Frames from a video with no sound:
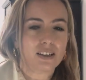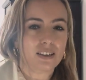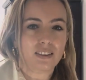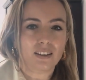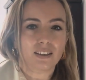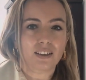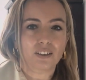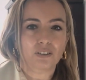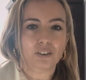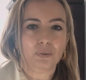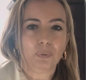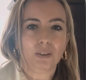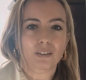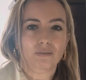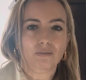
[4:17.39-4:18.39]
I think it would
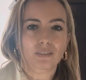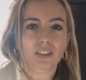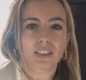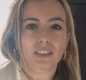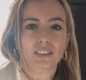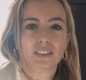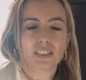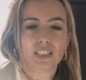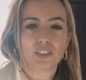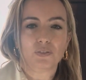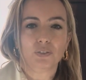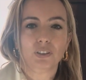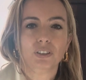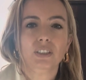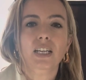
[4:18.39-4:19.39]
be really
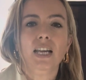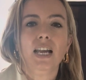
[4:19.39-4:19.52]
successful,